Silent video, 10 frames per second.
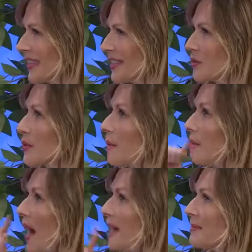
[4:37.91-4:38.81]
So the
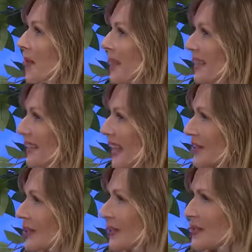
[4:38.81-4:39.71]
mind-body
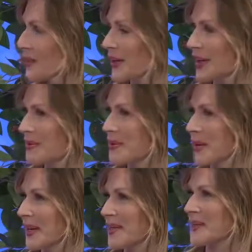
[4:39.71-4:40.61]
connection is very
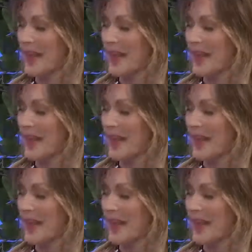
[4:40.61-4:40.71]
important.